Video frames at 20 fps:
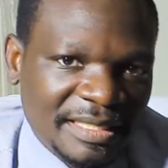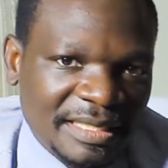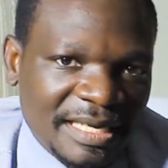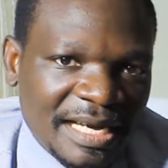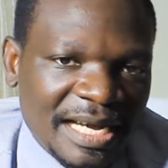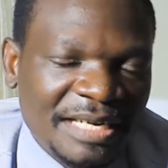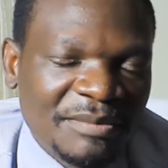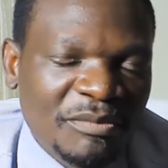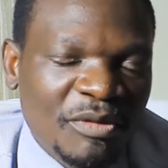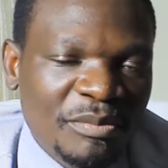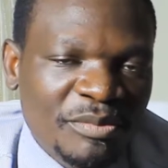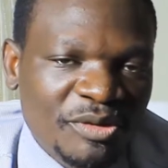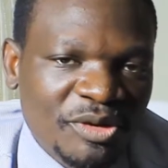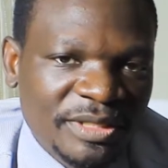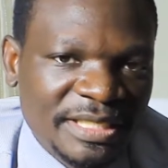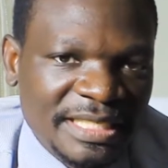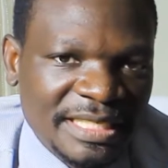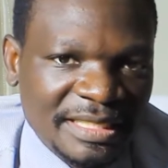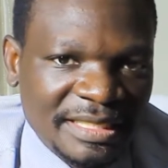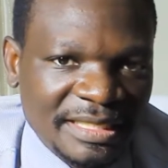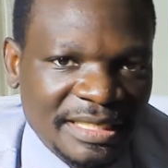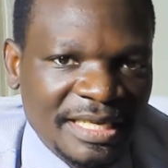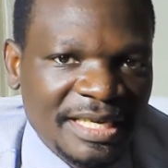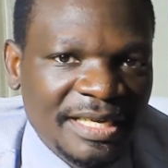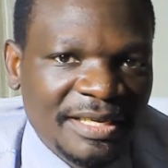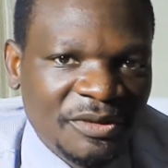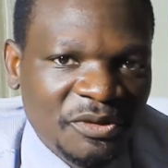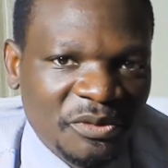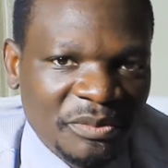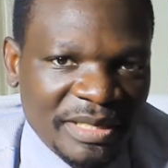animal protein
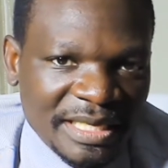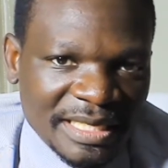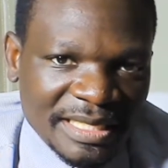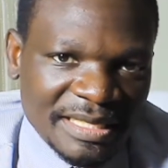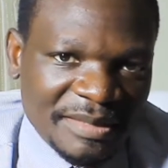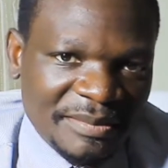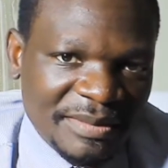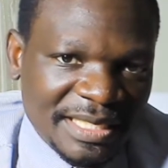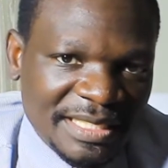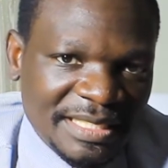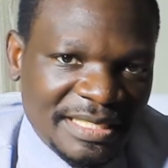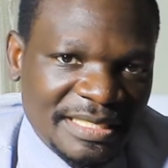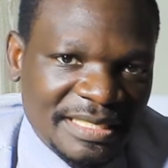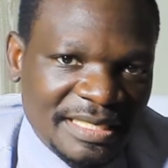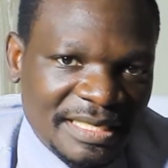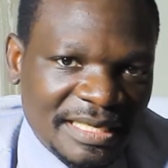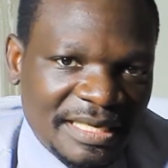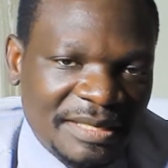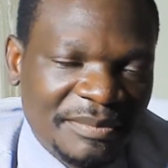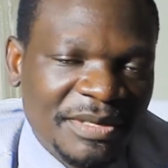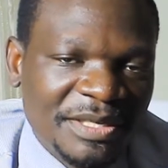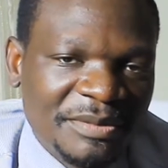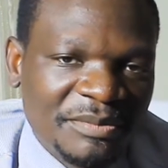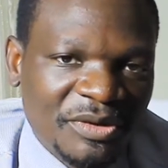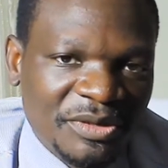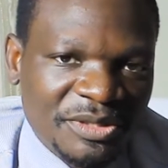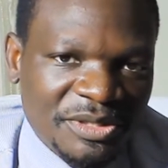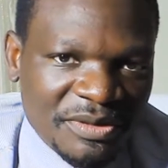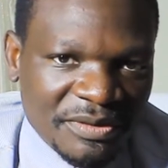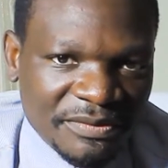to make the meat a bit
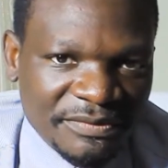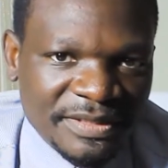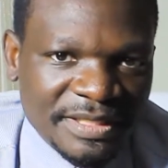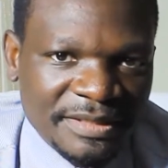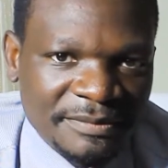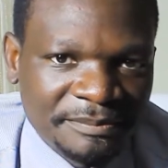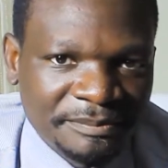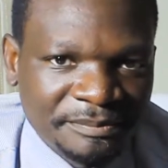more soft.